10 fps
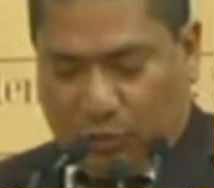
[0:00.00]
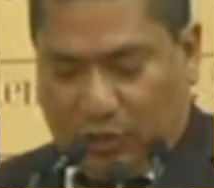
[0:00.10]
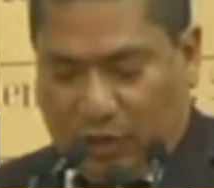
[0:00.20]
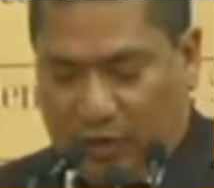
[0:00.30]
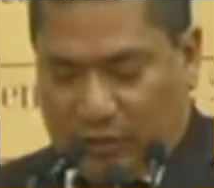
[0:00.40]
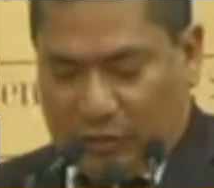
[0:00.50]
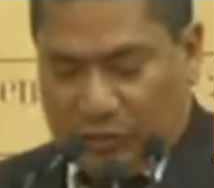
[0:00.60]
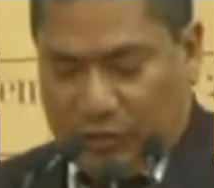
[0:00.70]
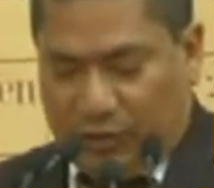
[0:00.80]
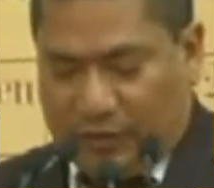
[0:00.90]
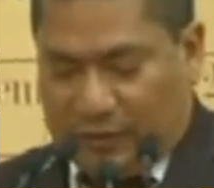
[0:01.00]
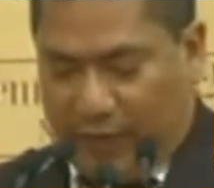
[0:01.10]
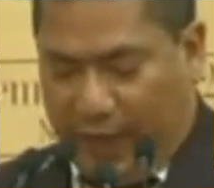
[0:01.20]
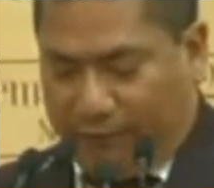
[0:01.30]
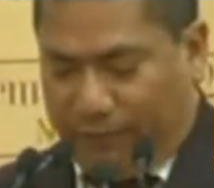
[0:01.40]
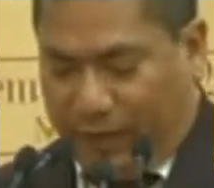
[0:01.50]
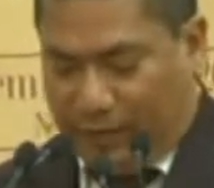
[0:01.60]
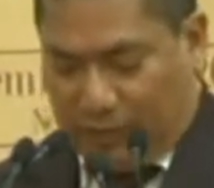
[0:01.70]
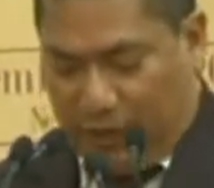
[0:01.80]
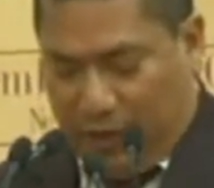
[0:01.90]
would not seriously
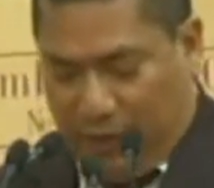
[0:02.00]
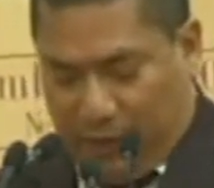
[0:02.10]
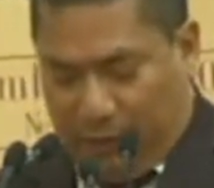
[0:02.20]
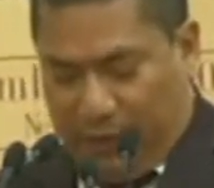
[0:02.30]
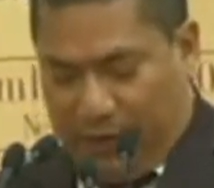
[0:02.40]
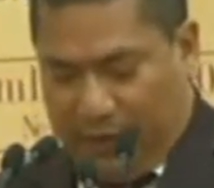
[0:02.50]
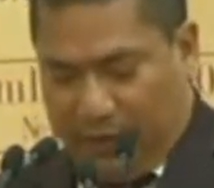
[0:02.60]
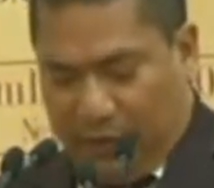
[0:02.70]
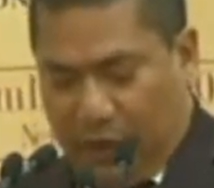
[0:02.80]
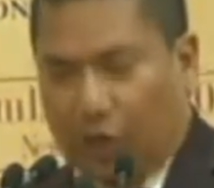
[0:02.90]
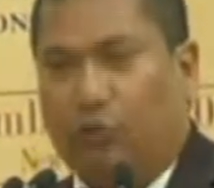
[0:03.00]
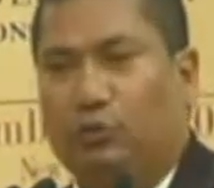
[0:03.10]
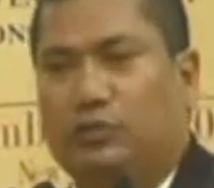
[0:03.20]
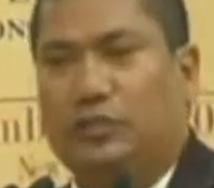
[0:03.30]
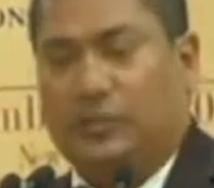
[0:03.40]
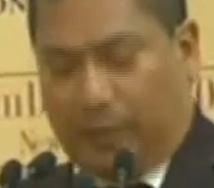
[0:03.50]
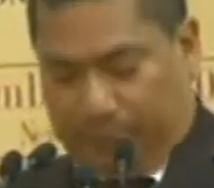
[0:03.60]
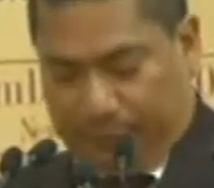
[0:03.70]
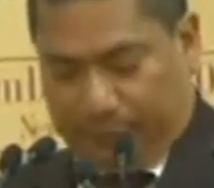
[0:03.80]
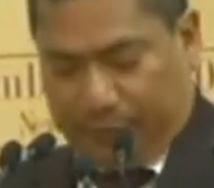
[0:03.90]
affect the riparian ecosystem.